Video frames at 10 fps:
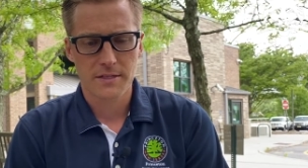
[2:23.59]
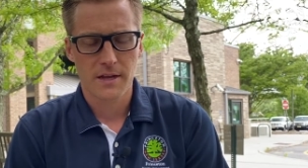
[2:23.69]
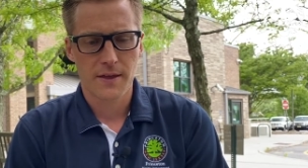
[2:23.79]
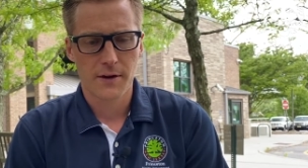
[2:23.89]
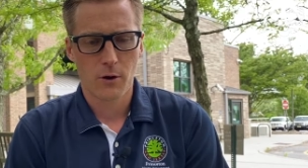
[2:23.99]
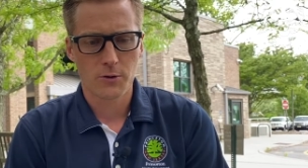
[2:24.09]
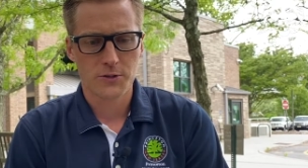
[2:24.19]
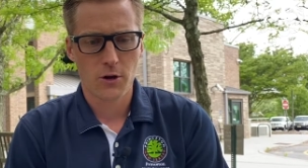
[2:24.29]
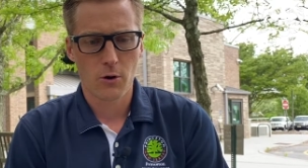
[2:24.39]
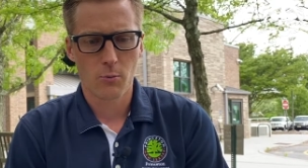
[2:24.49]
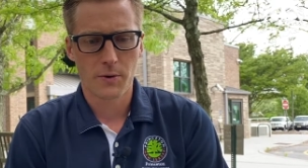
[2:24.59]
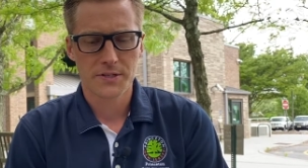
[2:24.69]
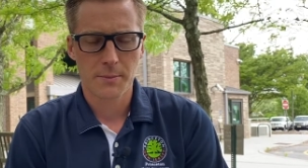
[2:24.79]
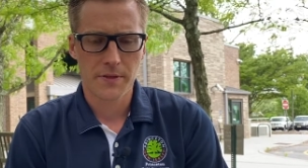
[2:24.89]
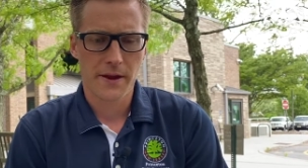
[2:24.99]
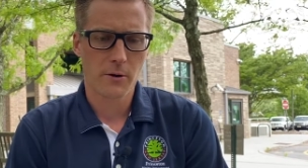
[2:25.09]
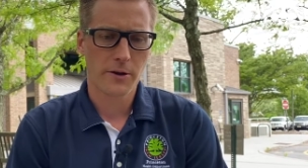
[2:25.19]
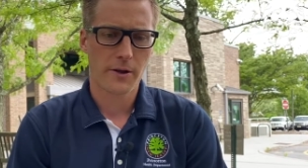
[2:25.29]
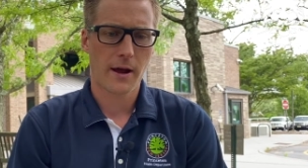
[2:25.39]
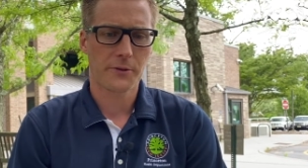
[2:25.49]
and then also with some of the
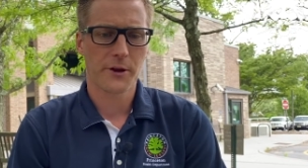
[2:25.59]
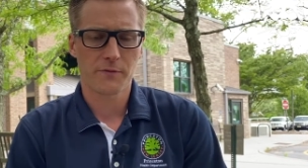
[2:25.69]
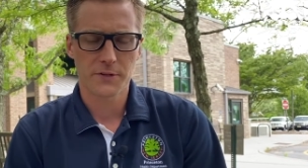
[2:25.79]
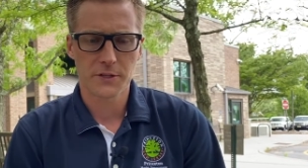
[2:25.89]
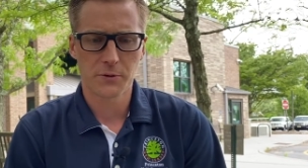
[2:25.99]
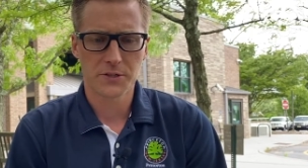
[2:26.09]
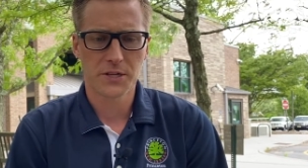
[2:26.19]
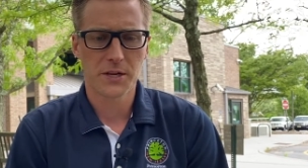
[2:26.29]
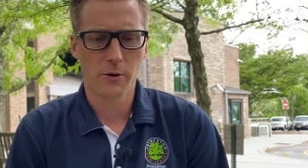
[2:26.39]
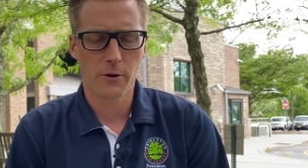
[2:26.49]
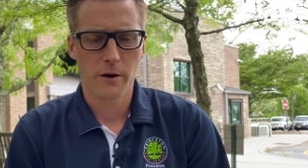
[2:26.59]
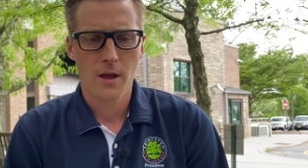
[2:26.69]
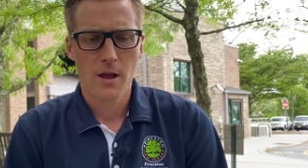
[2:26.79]
healthcare facilities here